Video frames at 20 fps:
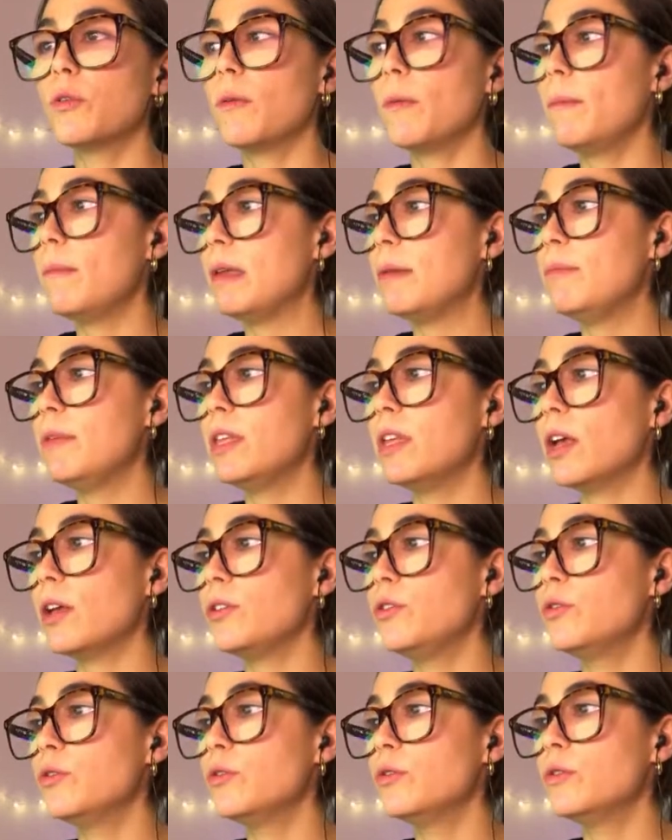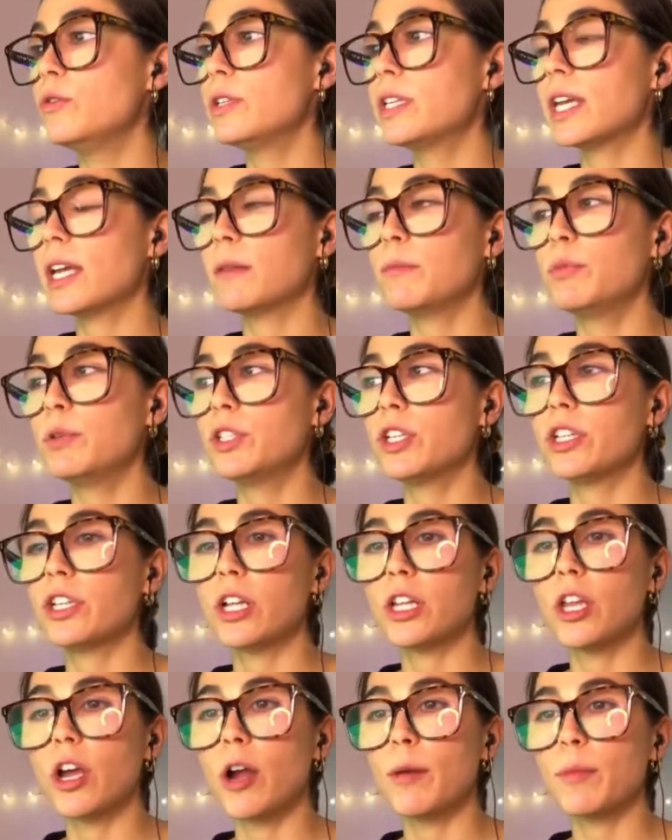maybe you can put an
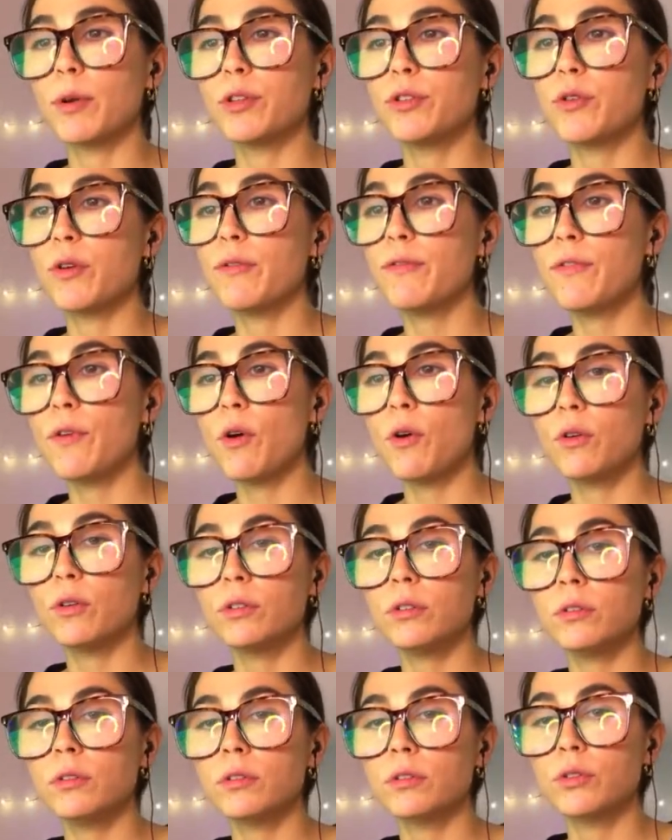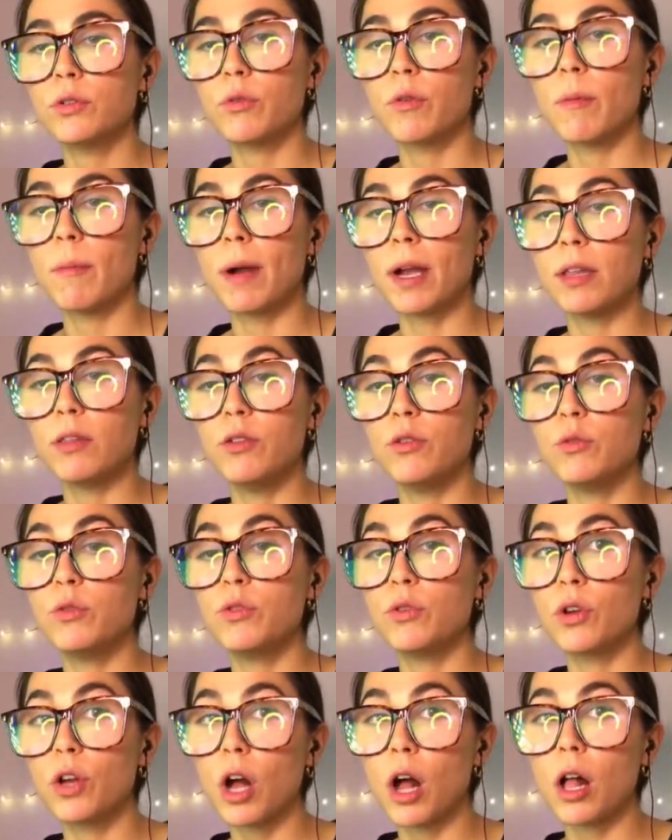alarm on your phone to remind you
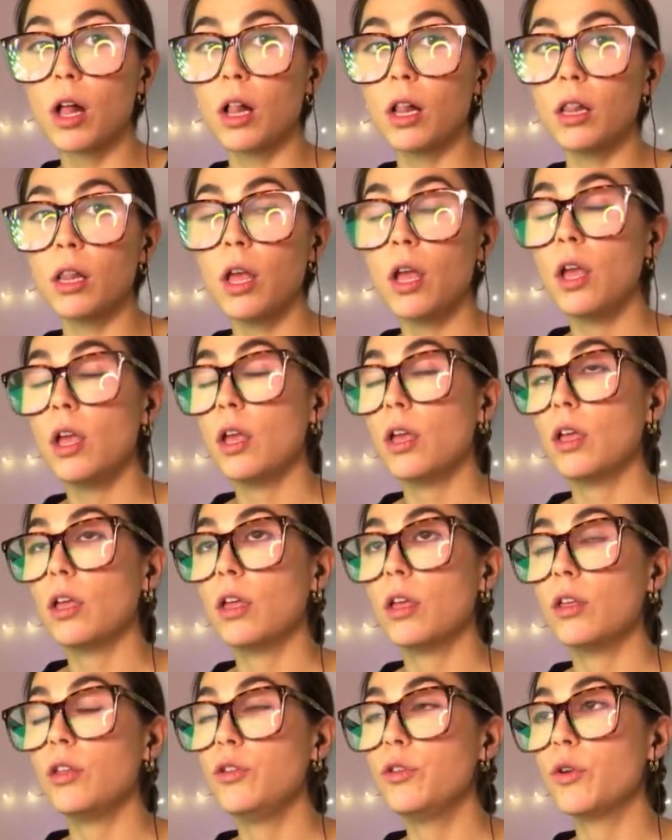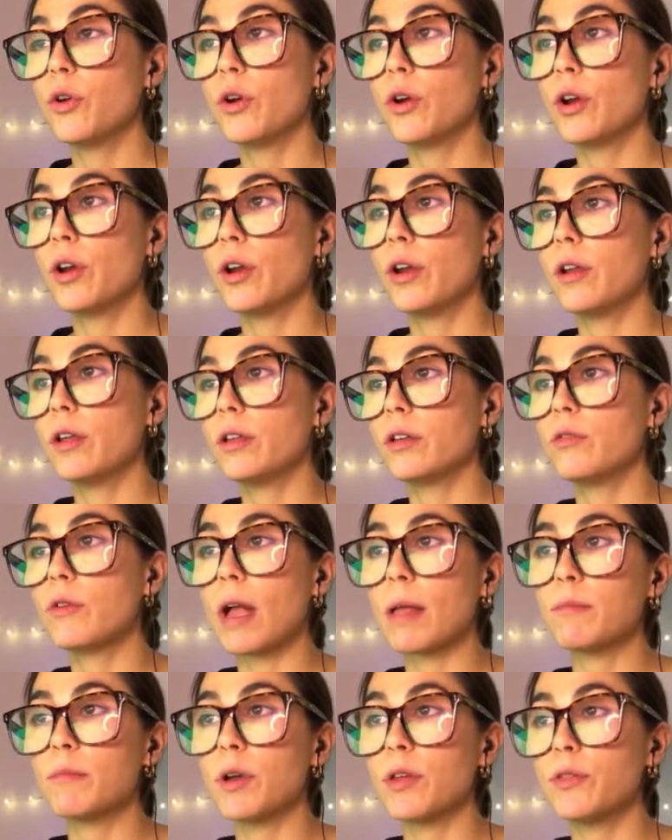to call your
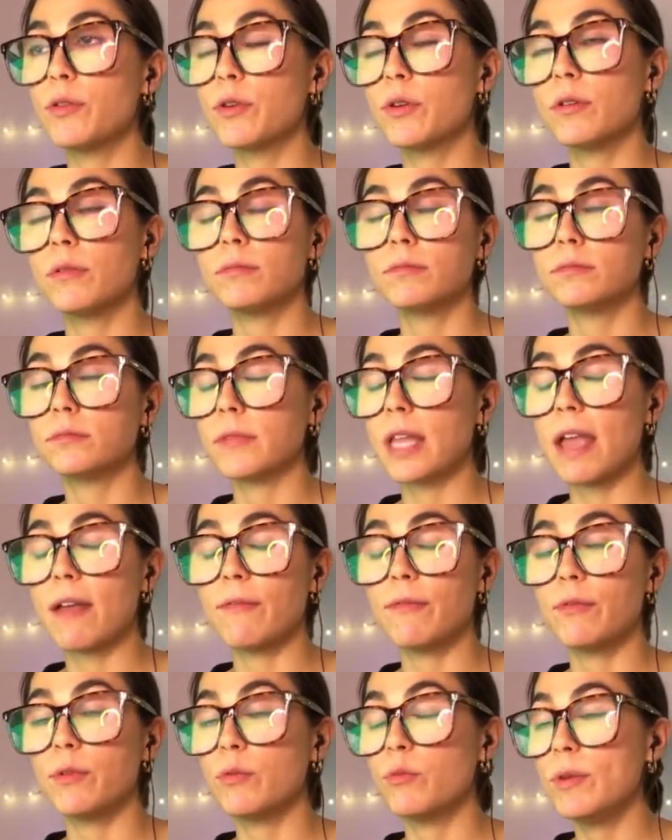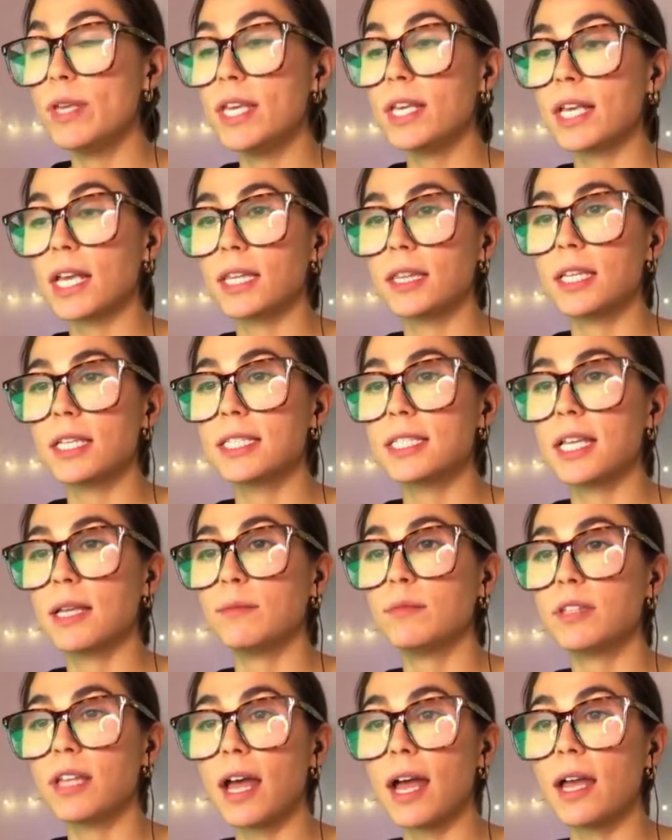grandmother every week at the same
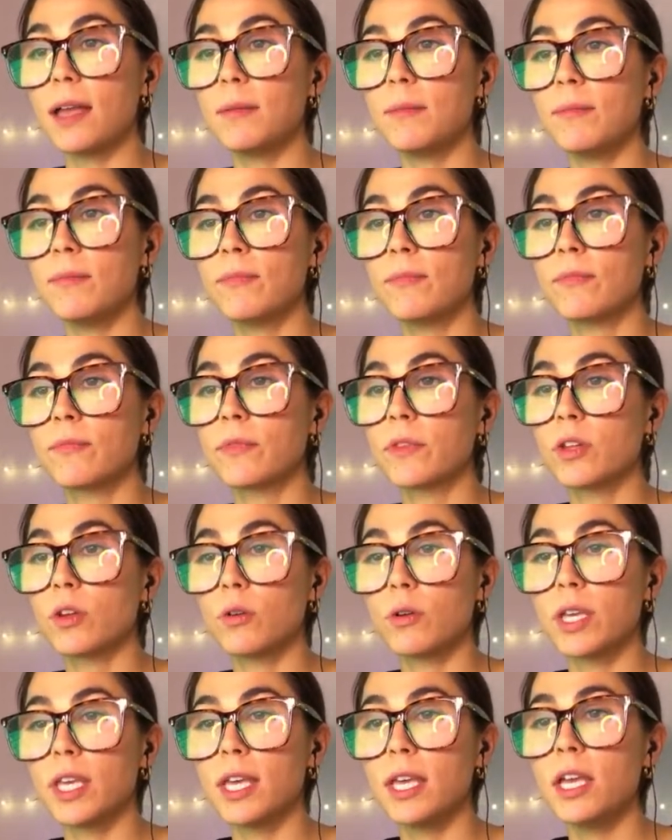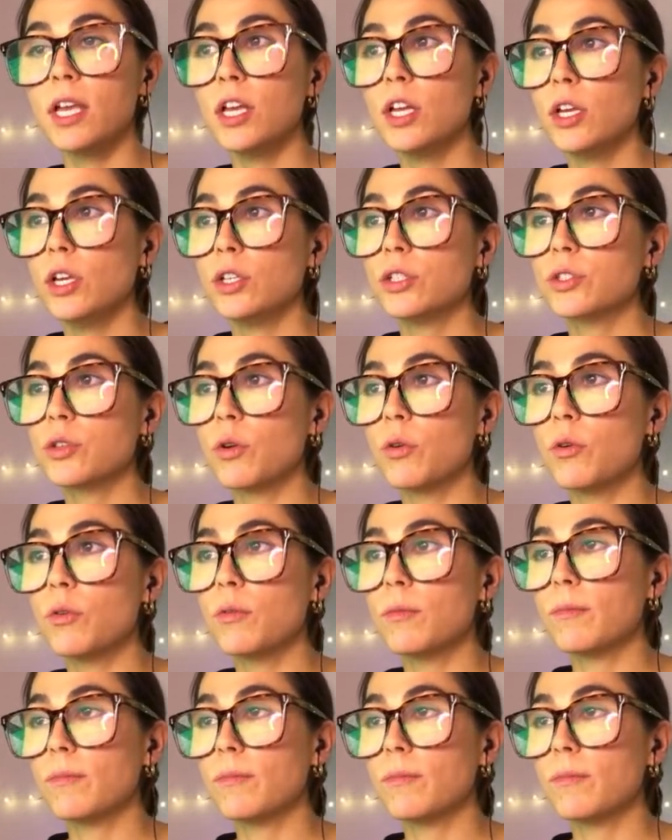time. Okay, so